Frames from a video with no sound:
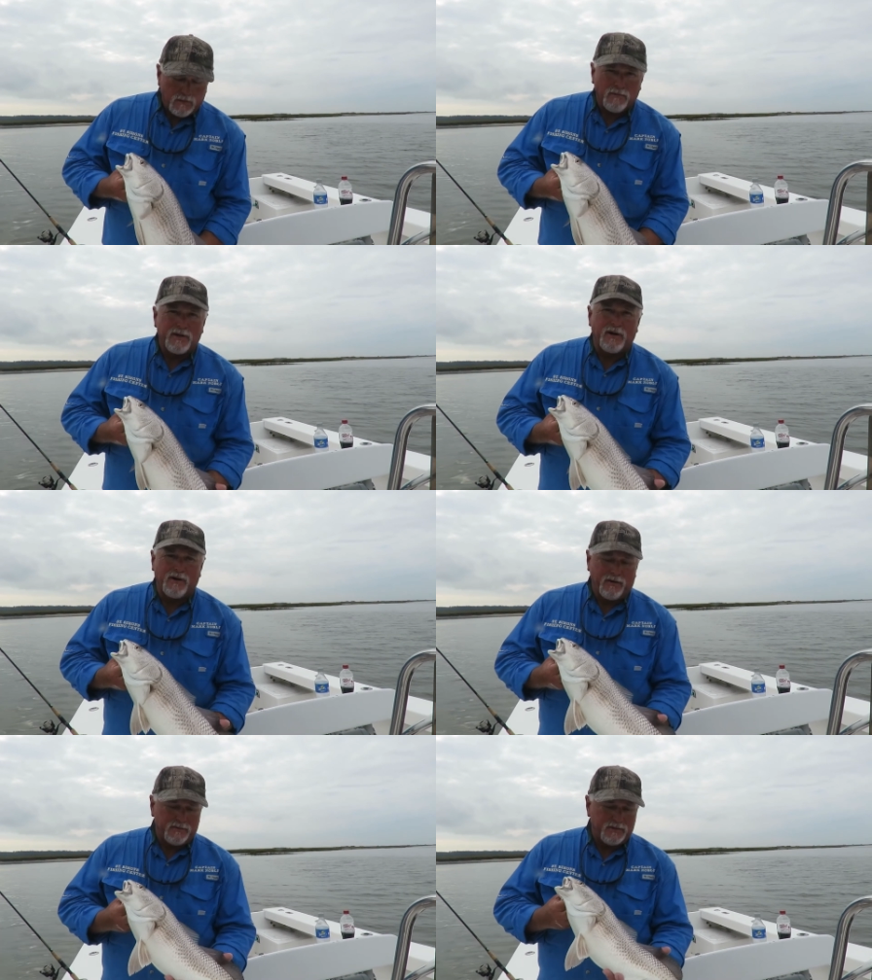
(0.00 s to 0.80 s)

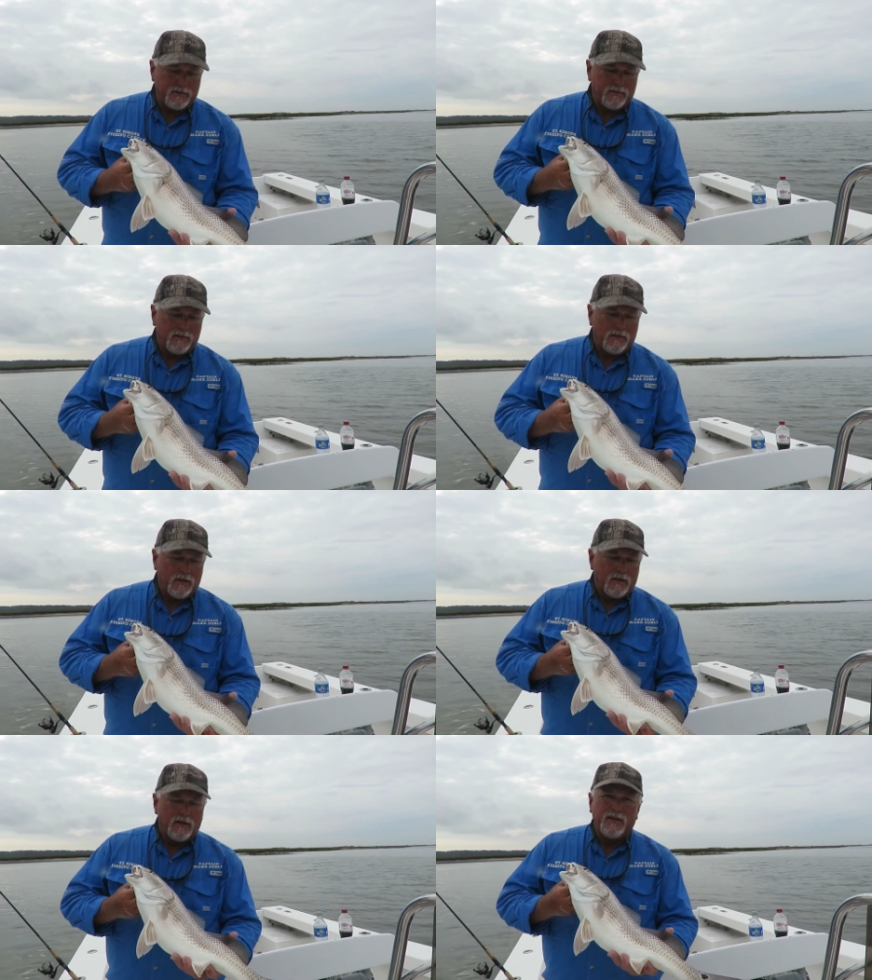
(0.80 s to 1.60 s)
returns
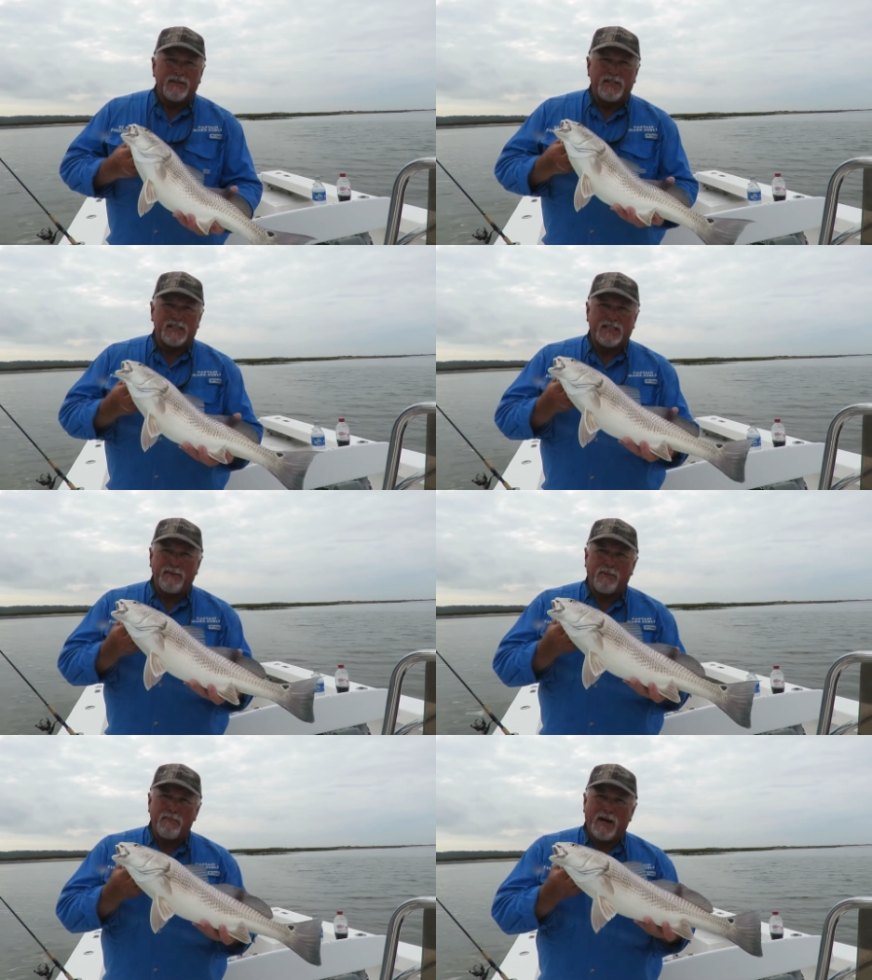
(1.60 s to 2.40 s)
just
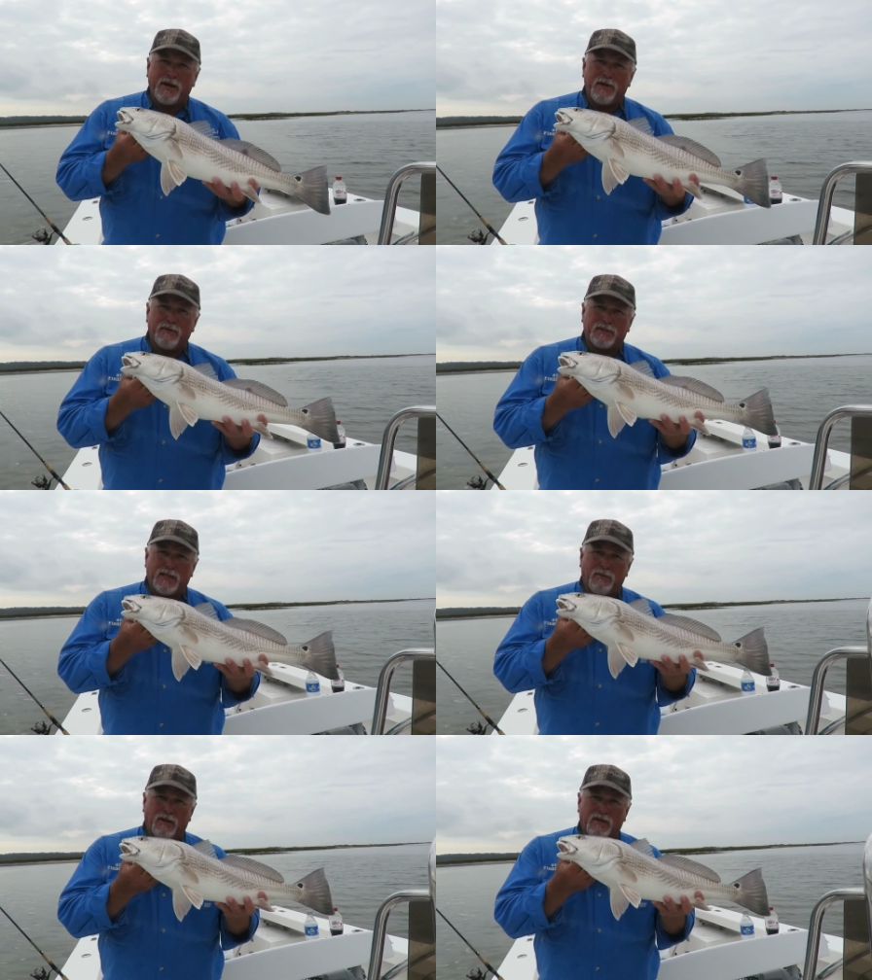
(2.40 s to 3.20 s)
simply by doing
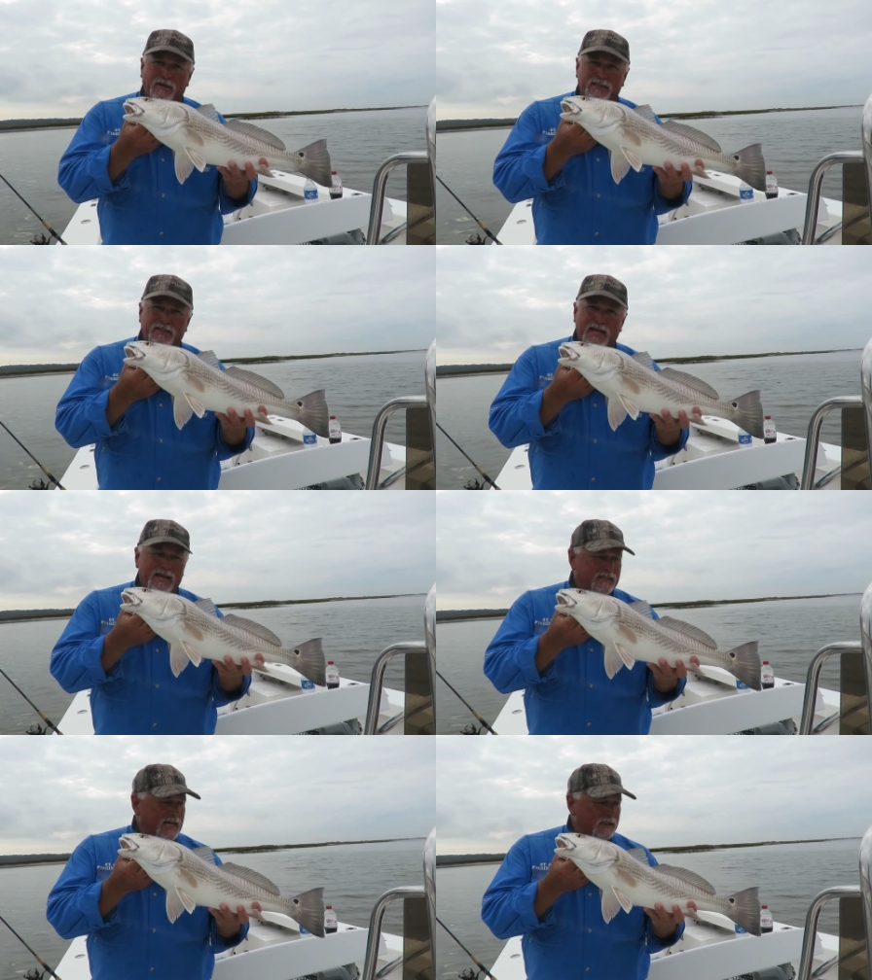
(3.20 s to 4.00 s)
some of the littlest
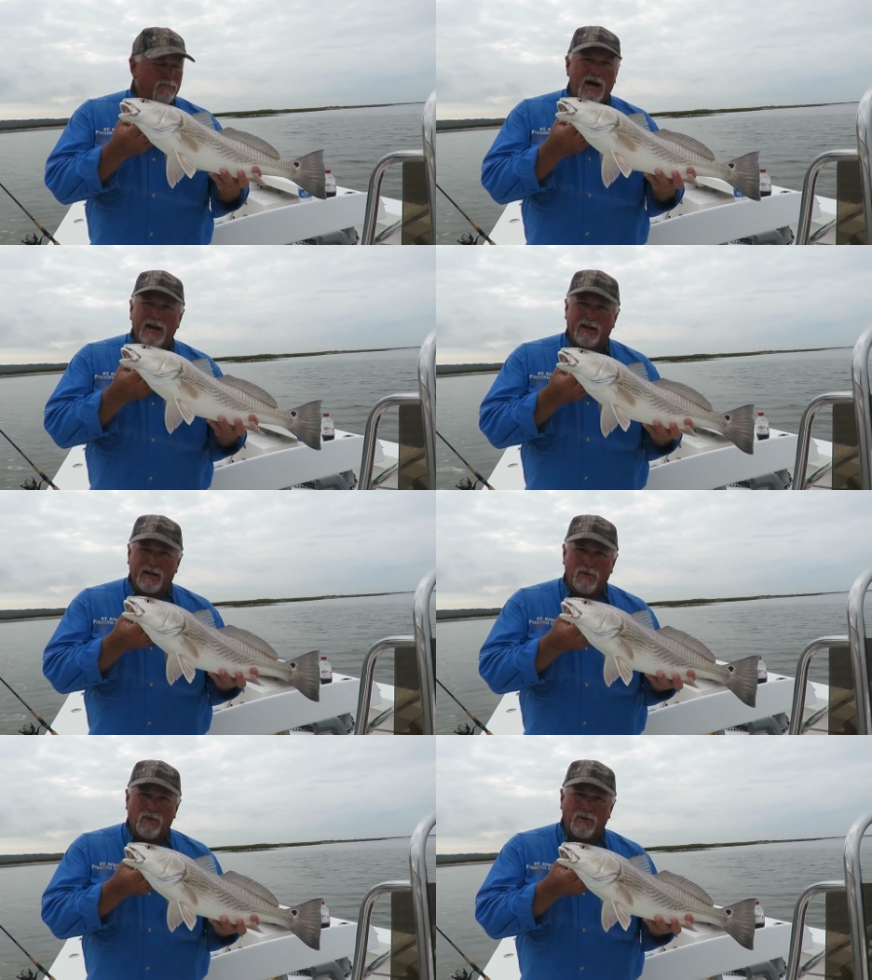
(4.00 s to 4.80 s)
thing, and that's buying a
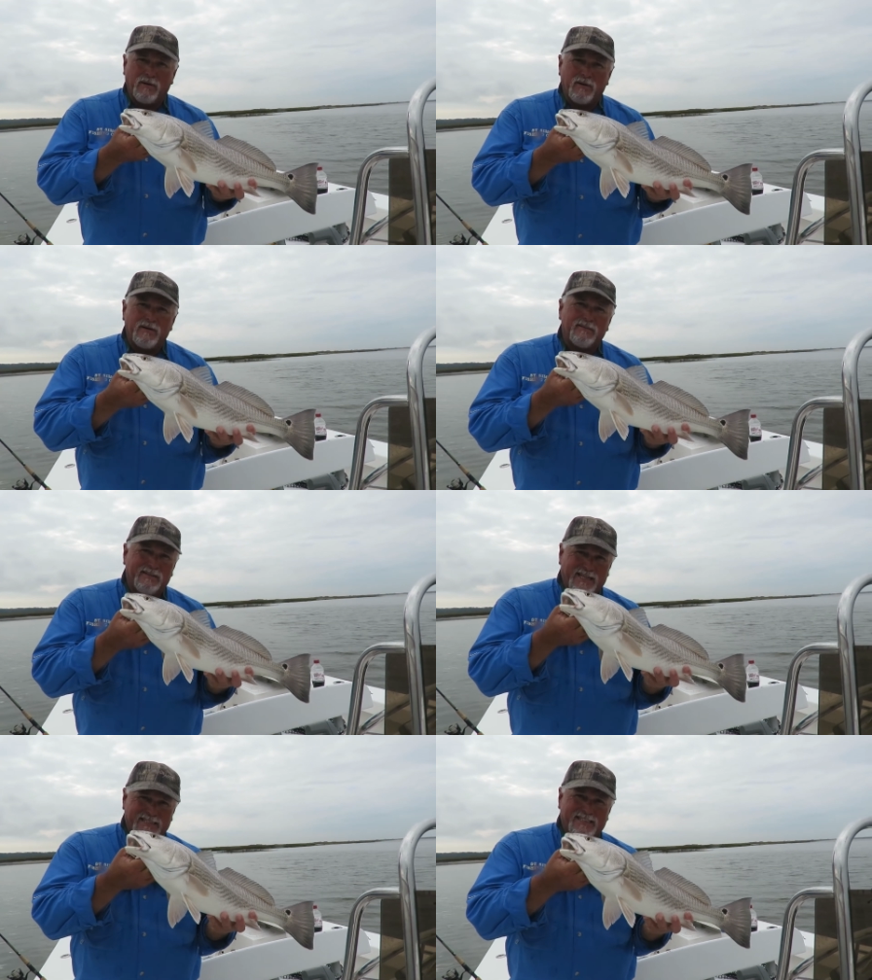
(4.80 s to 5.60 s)
cork
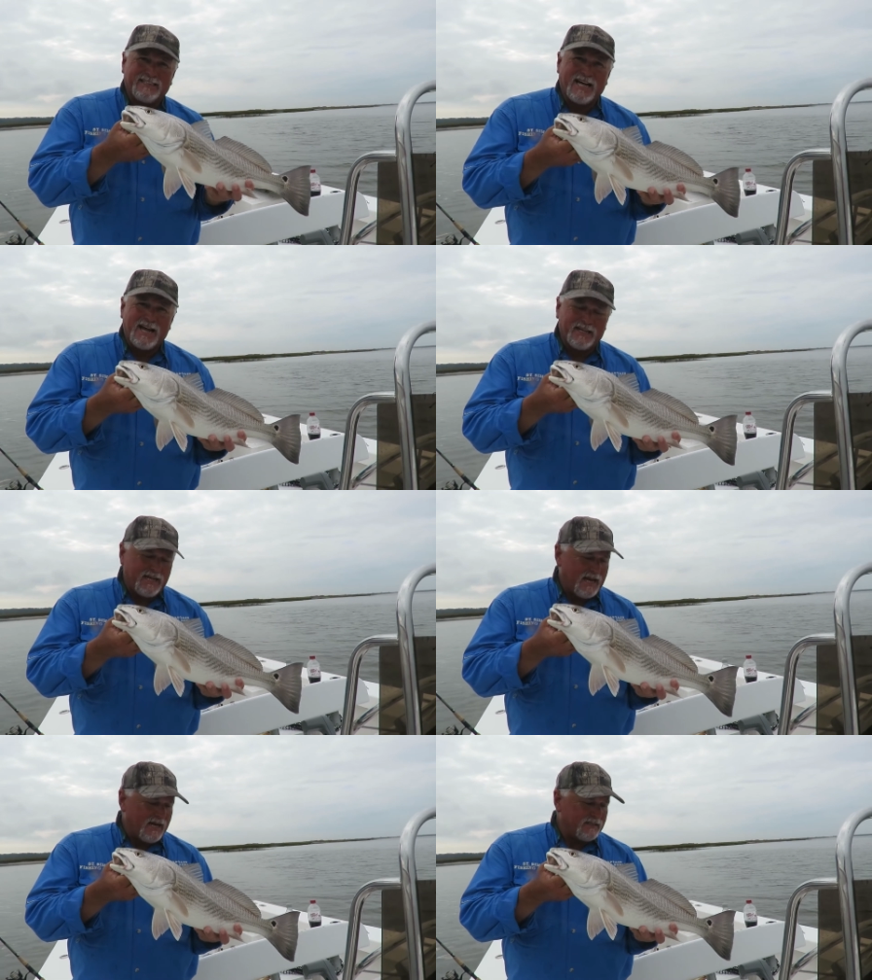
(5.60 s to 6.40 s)
that is designed to
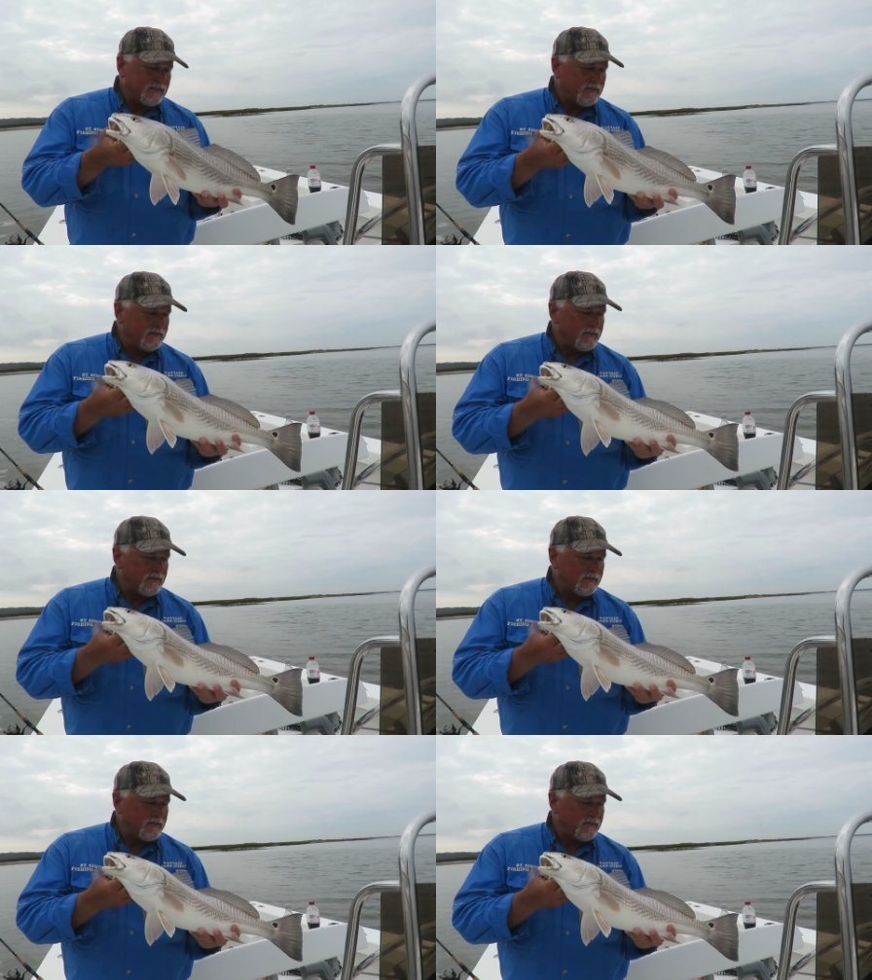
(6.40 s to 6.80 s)
cast.